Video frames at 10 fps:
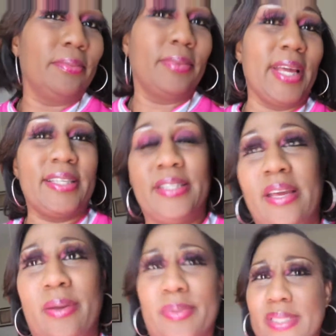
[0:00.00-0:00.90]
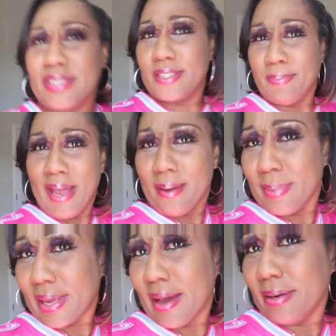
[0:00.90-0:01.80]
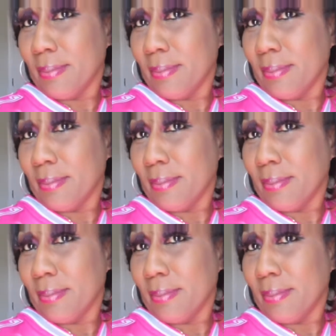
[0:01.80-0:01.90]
They said it was a spam account.